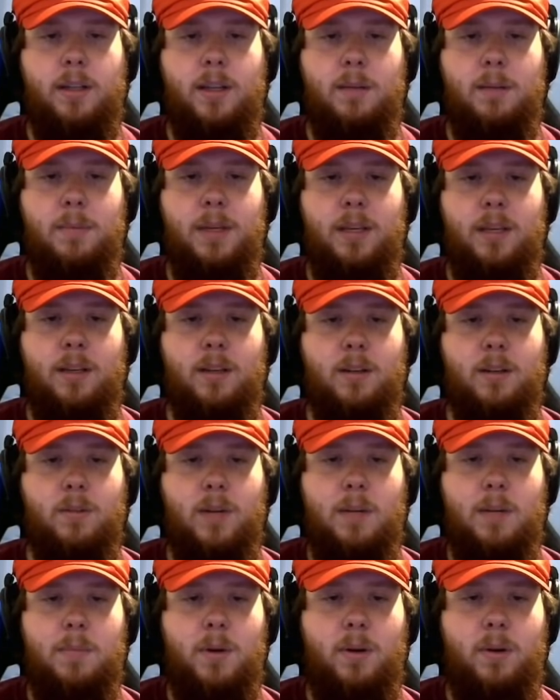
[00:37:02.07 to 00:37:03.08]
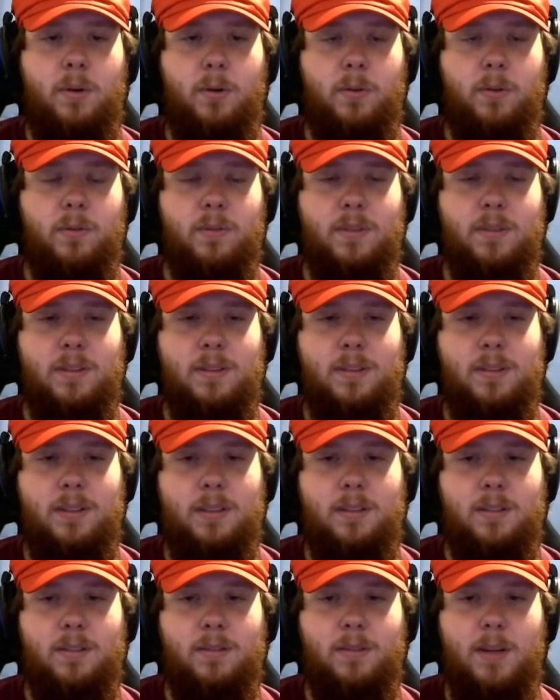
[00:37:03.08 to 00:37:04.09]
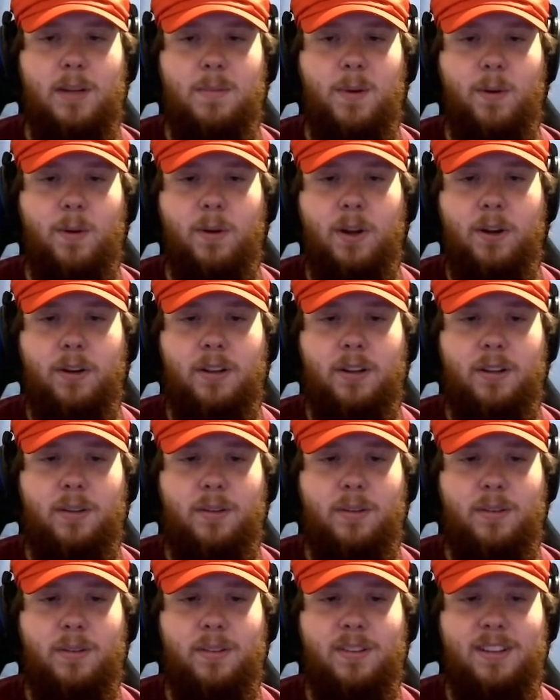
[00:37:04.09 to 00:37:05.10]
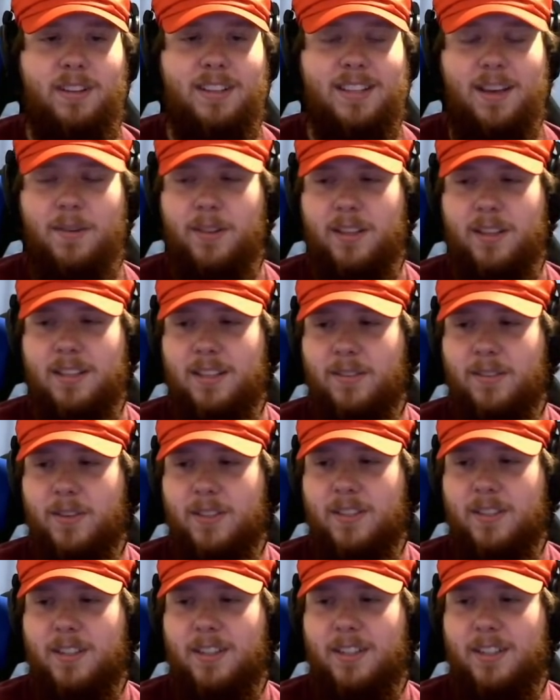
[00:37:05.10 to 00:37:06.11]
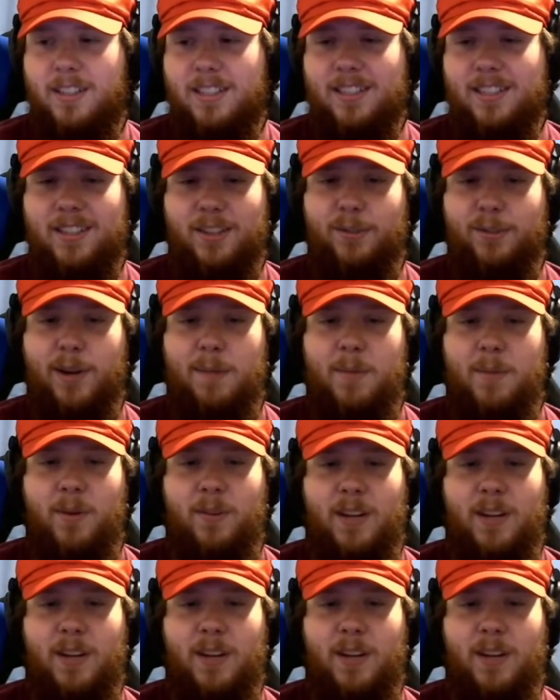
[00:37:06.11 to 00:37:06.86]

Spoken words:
can be a Rainbow Road. Is that what this level is called? Is it called Rainbow